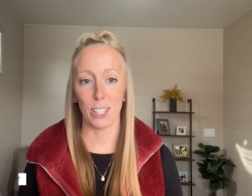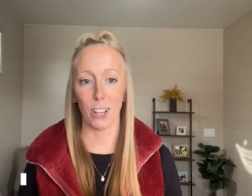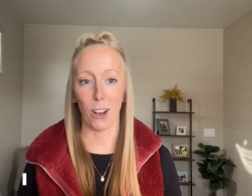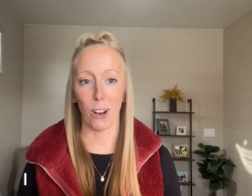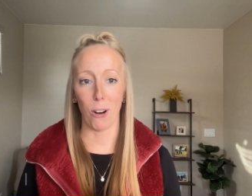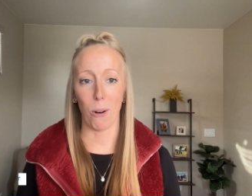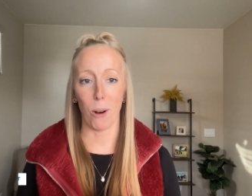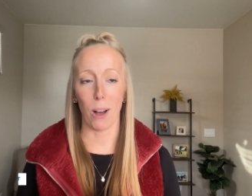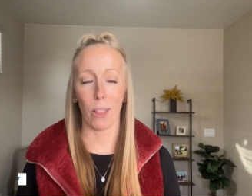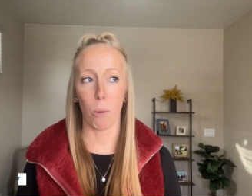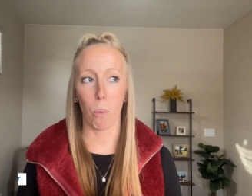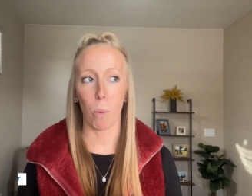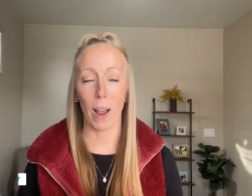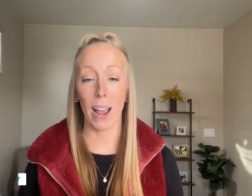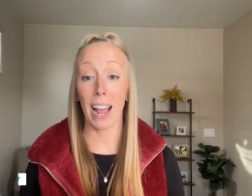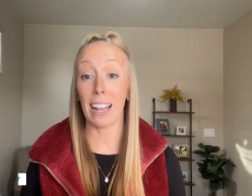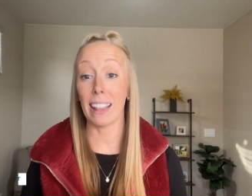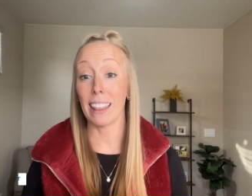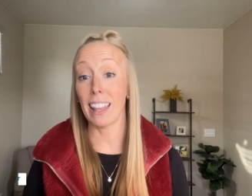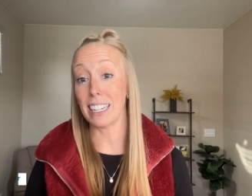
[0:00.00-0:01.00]
So
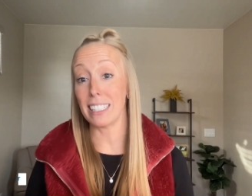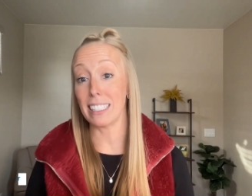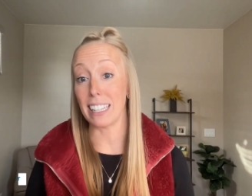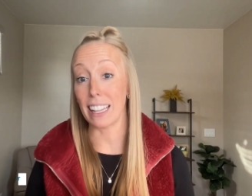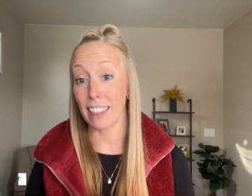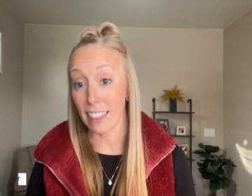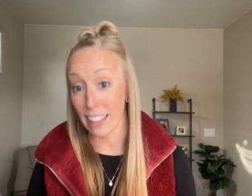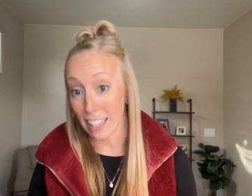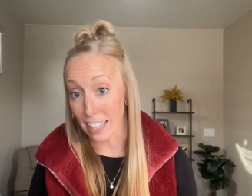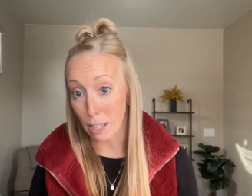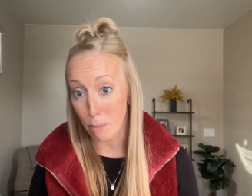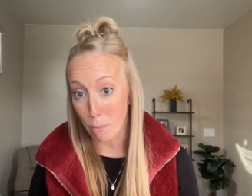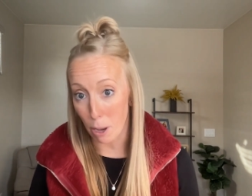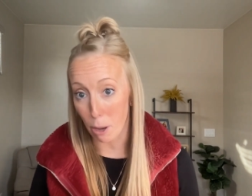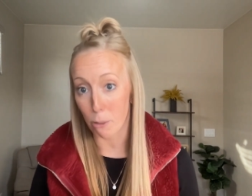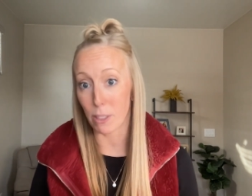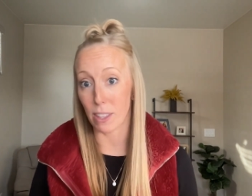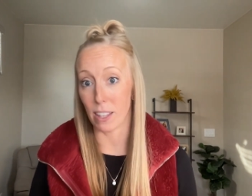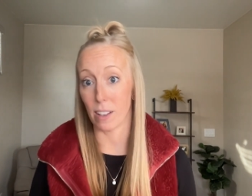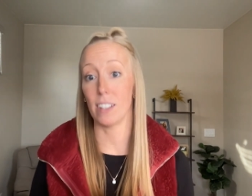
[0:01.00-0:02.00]
the way I like to
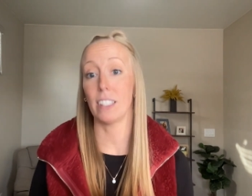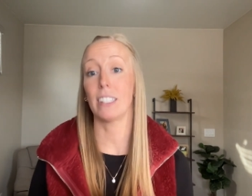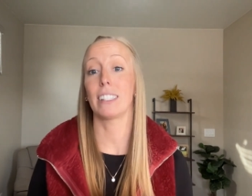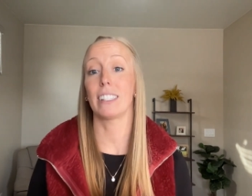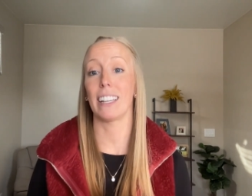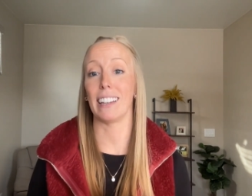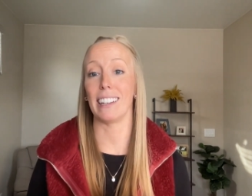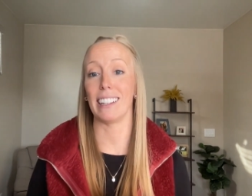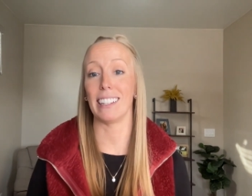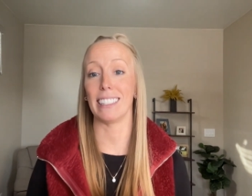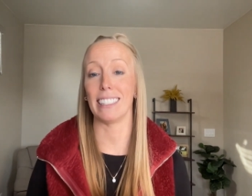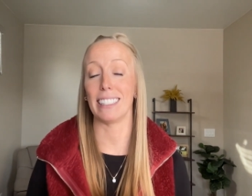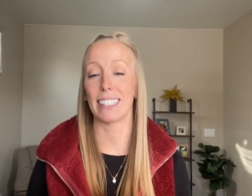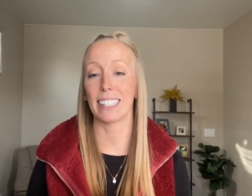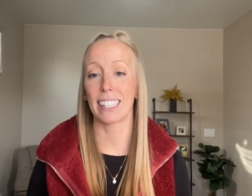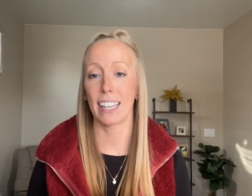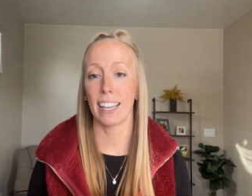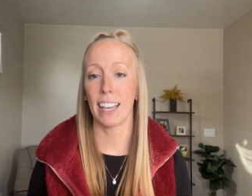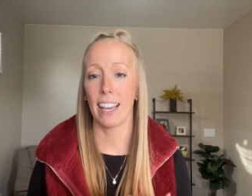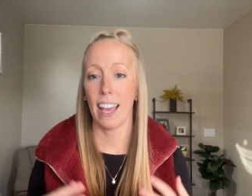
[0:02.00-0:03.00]
think about this
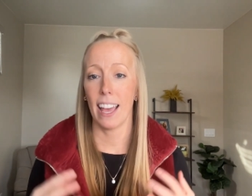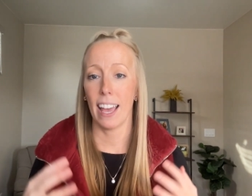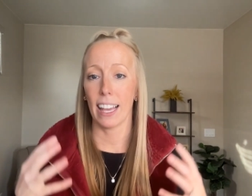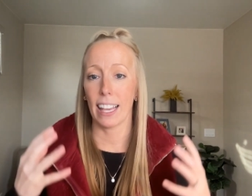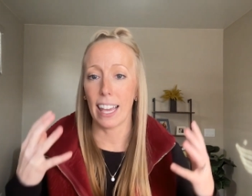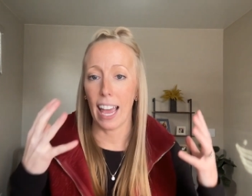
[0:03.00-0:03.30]
is